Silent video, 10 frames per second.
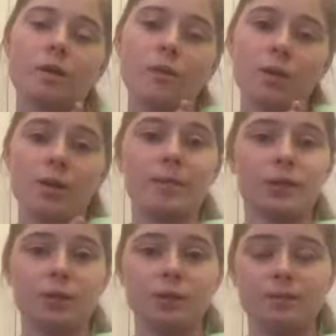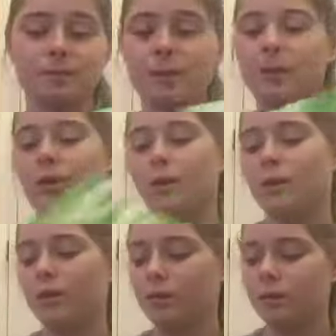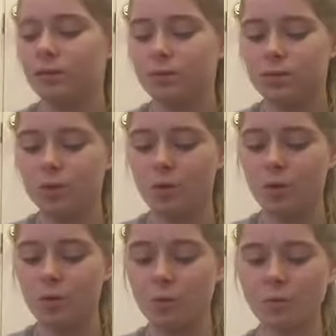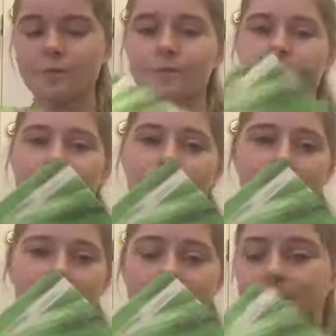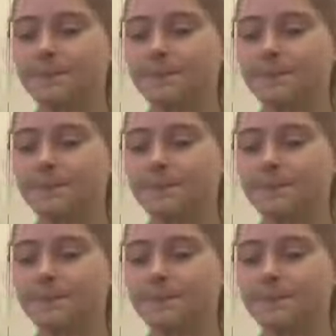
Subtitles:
for the major. So, yeah.